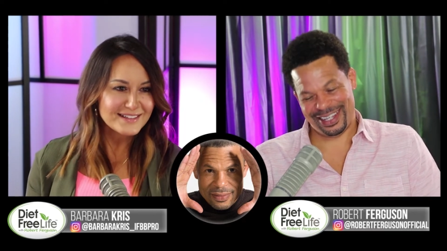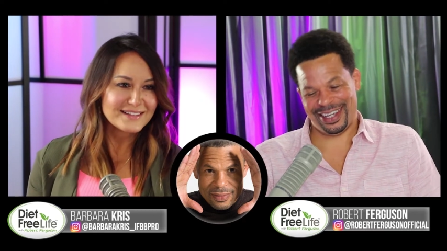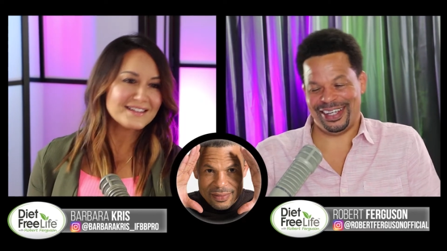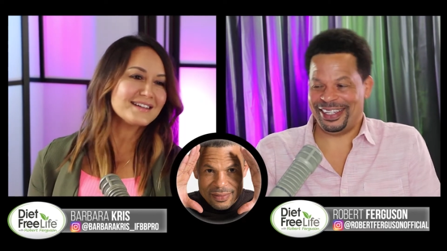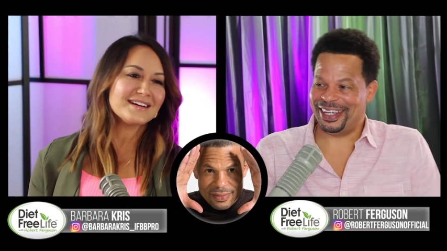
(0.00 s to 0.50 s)

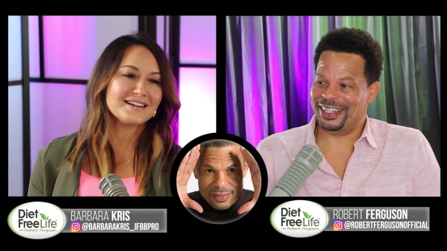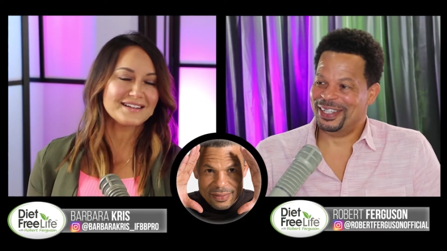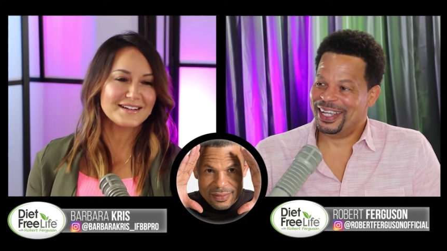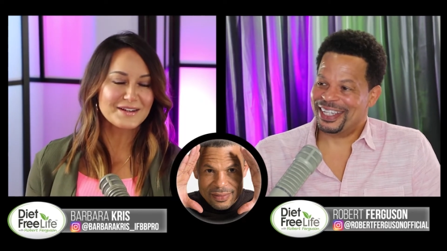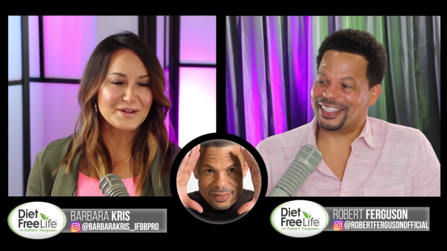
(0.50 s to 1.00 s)
Speaker 1: yeah, yeah.
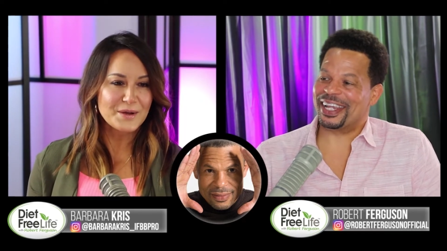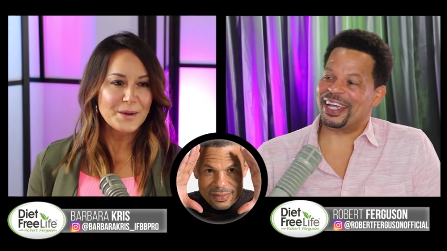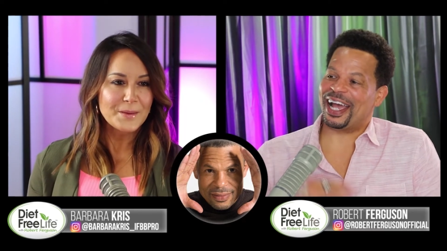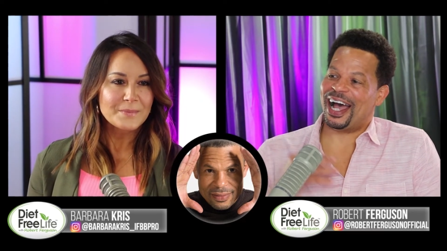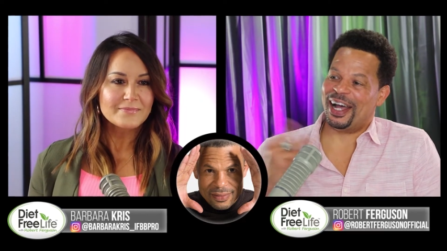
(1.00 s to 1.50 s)
It's
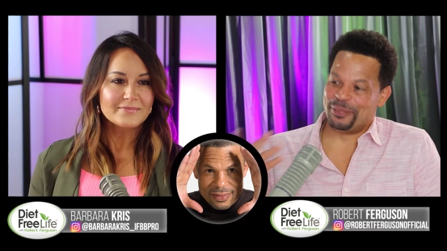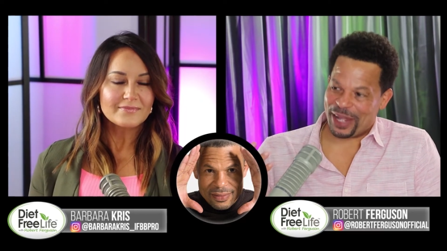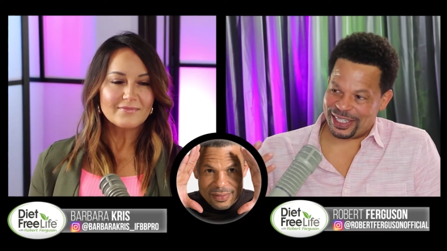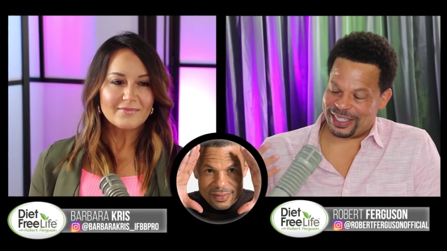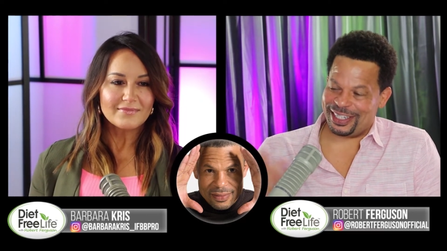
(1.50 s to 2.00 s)
like
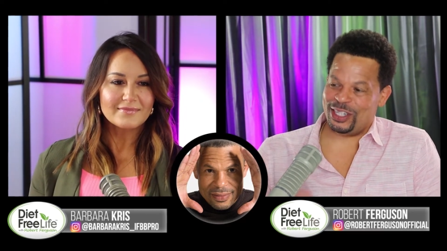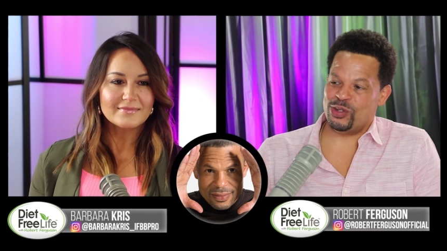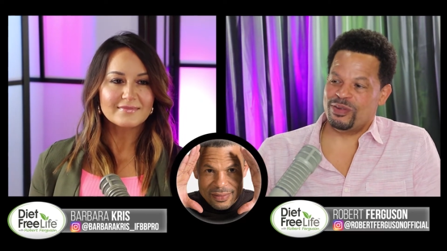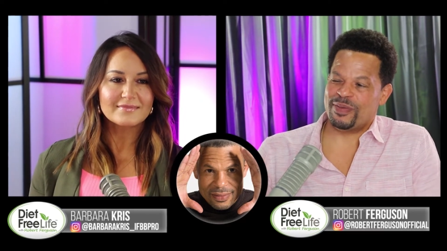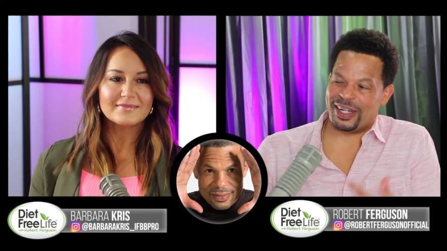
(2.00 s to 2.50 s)
I see
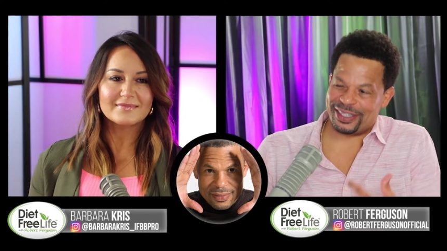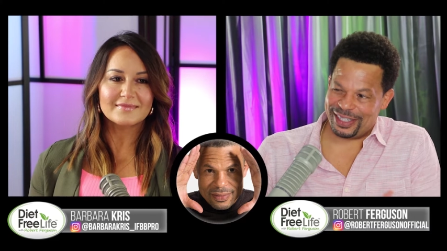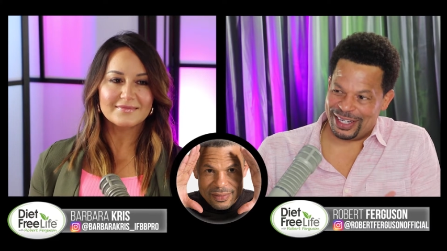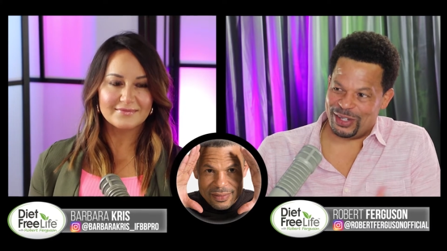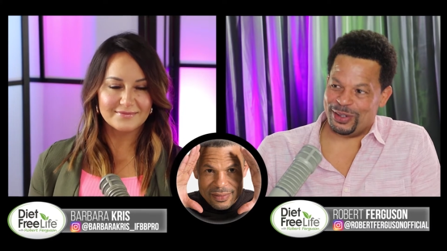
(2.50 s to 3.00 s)
you, I
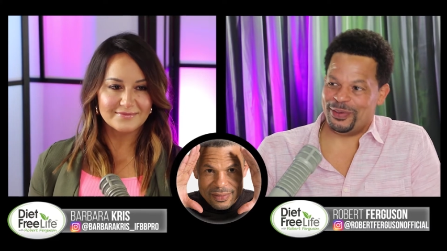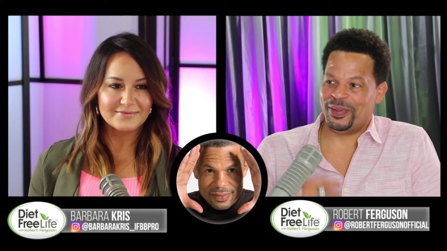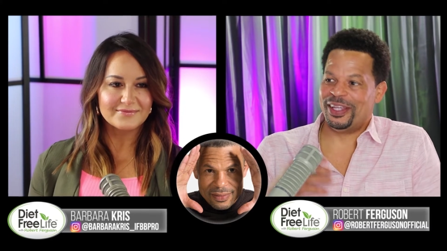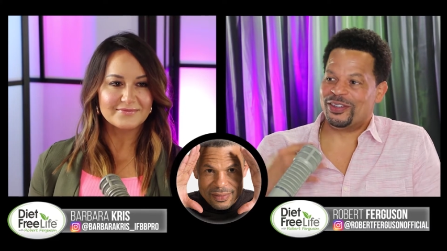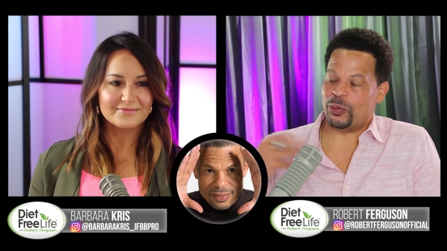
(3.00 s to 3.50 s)
see you.
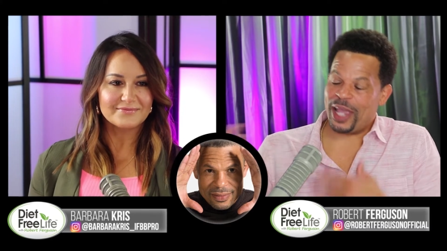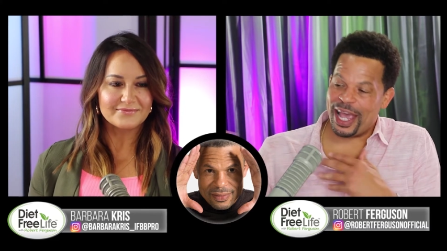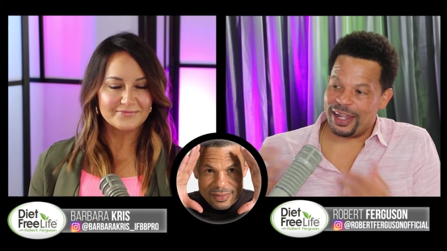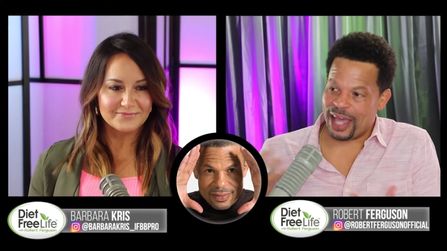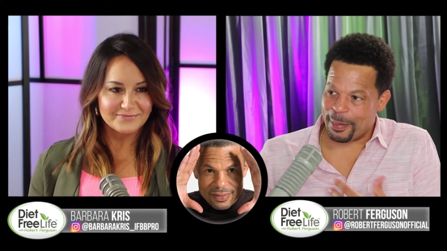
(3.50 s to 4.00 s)
Mm-hmm. So we
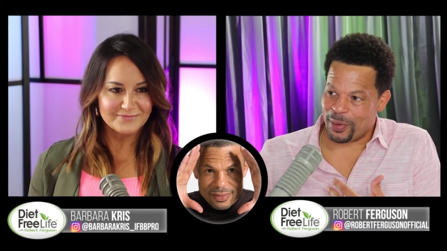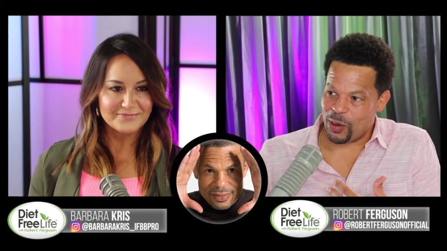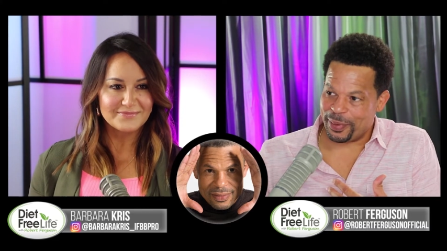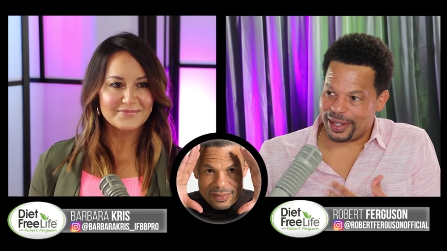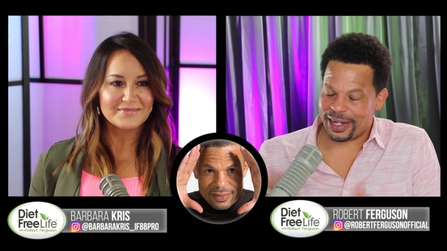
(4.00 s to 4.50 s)
had that
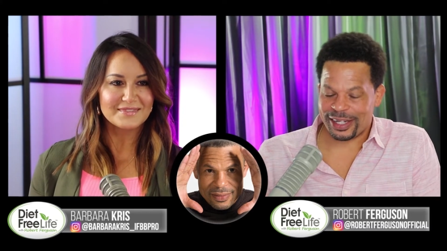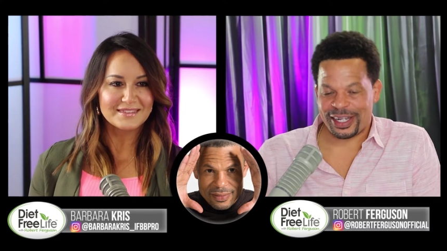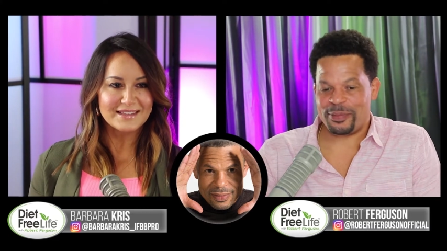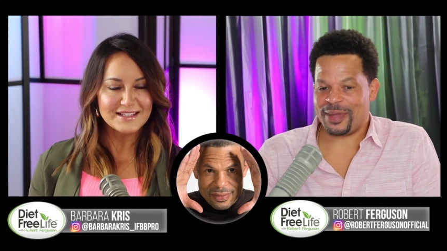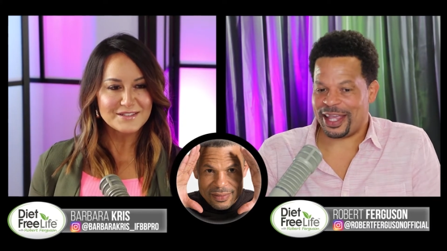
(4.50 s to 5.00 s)
moment, and I was
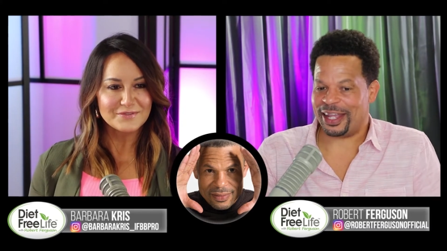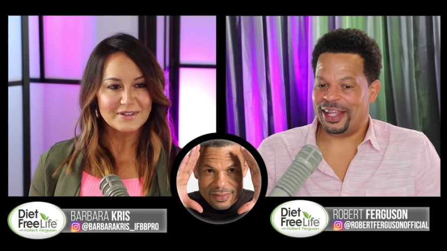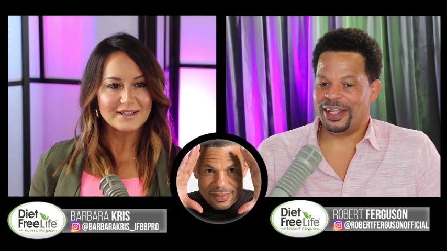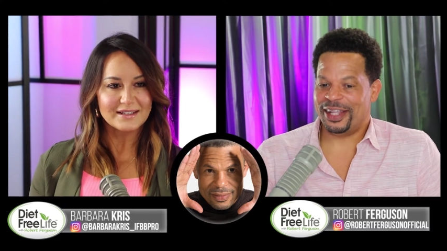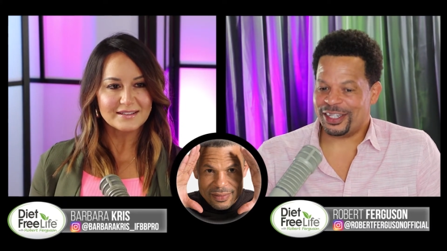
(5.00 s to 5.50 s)
like, that's man,
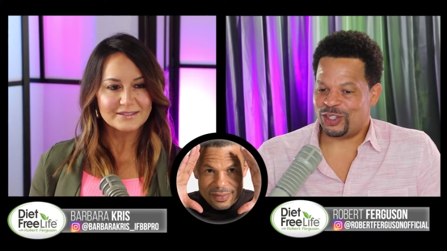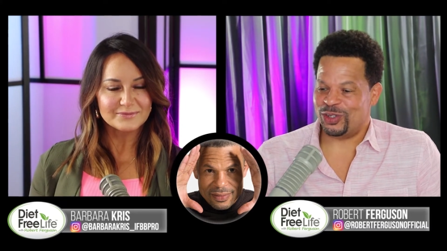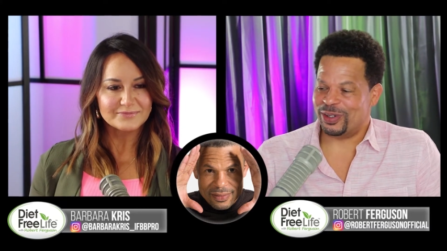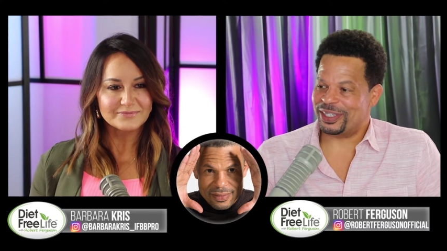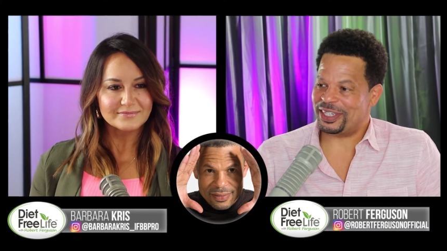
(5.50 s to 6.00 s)
funny. that's
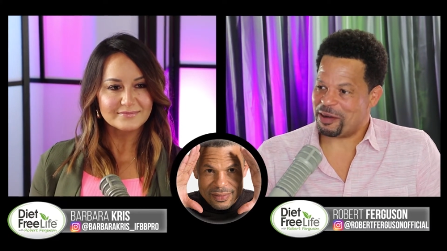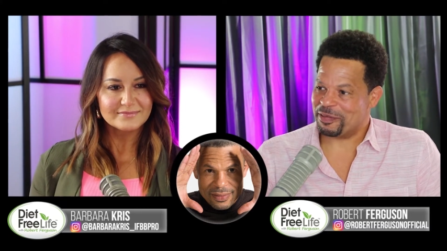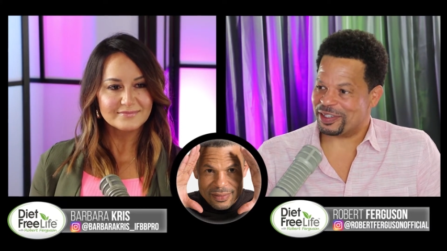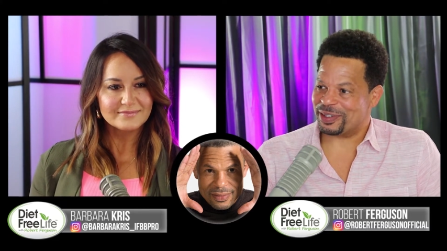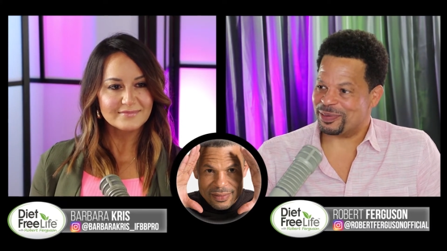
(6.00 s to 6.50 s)
George
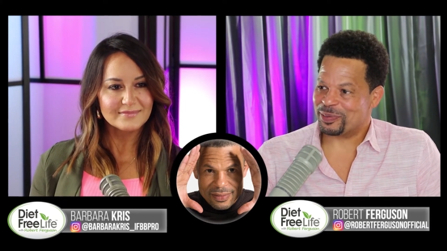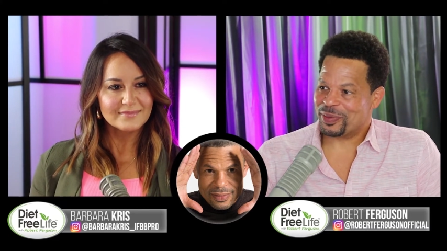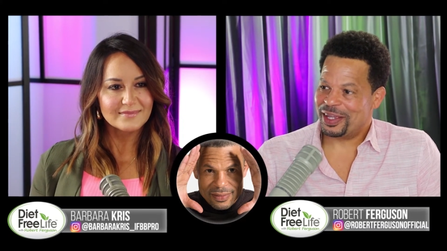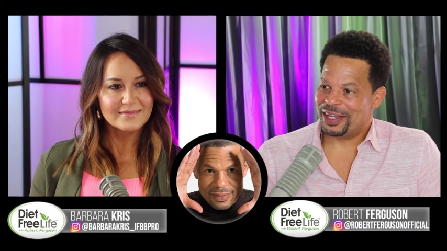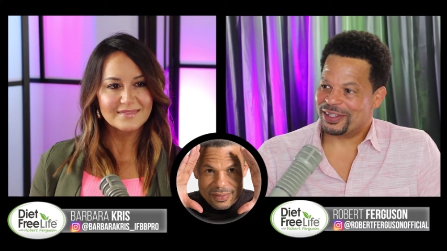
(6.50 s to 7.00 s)
Jefferson.
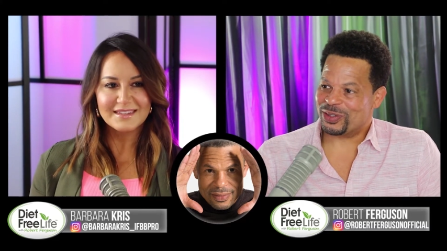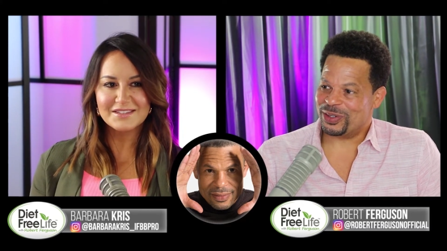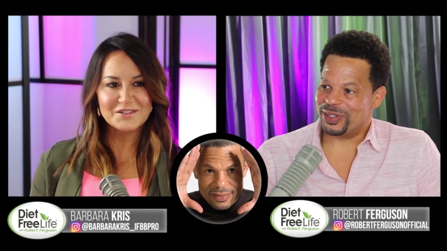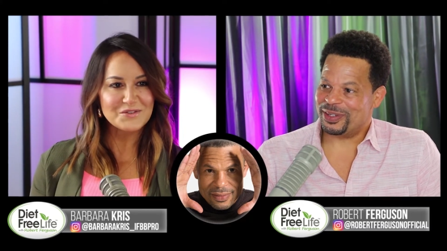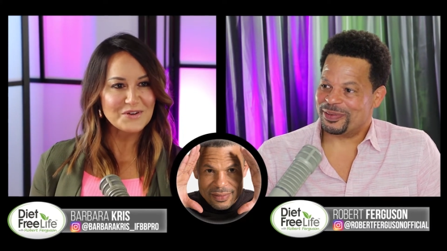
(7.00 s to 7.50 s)
So